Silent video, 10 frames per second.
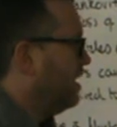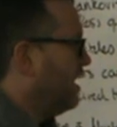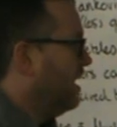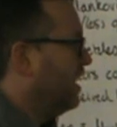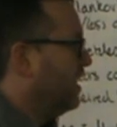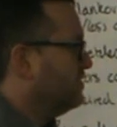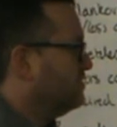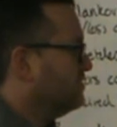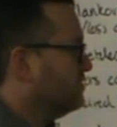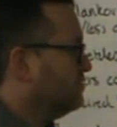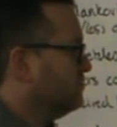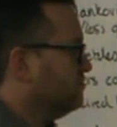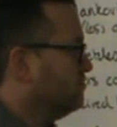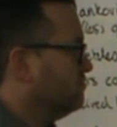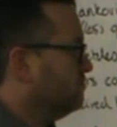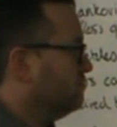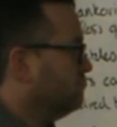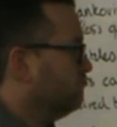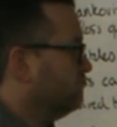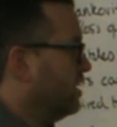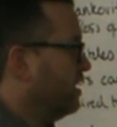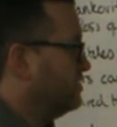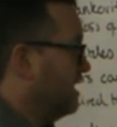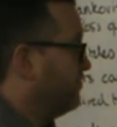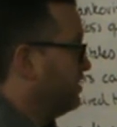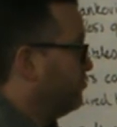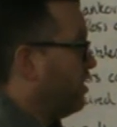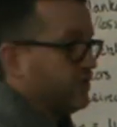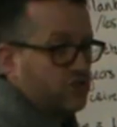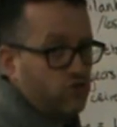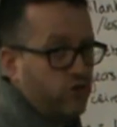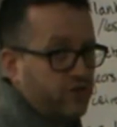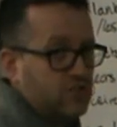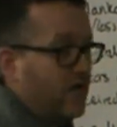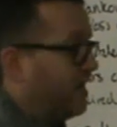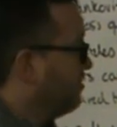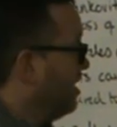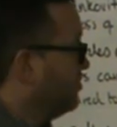And definitely practice drawing this diagram.